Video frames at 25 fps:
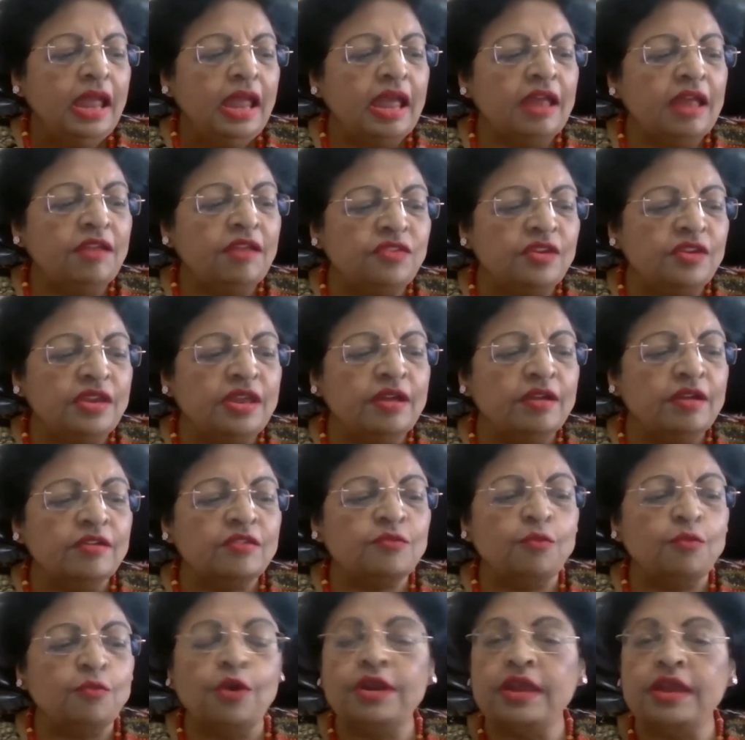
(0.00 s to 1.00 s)

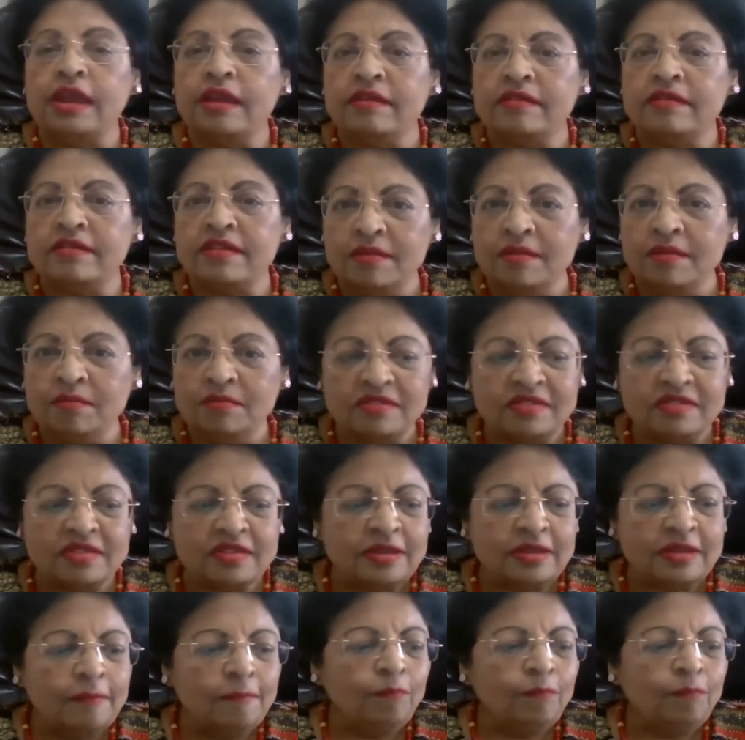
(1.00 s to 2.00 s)
Engineers work in
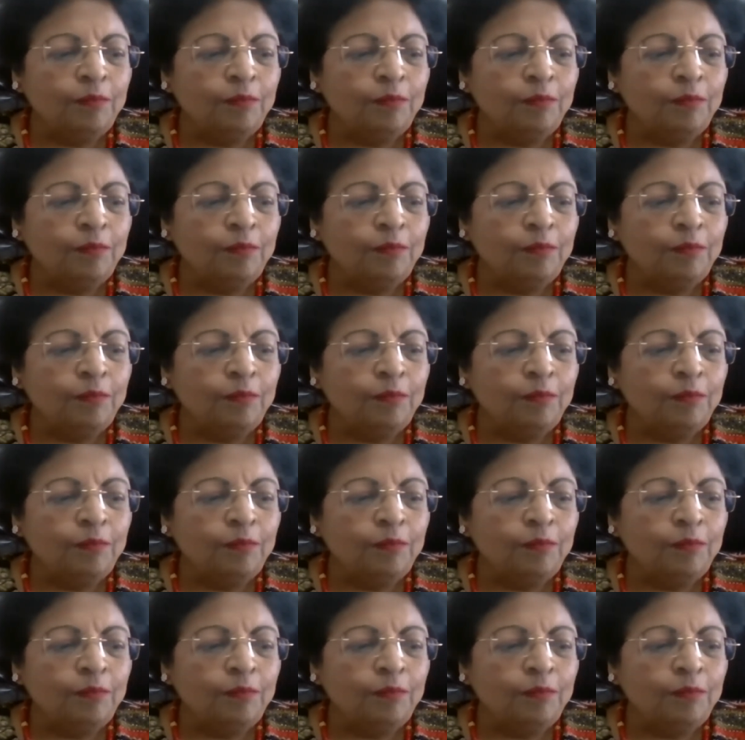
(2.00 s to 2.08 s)
teams.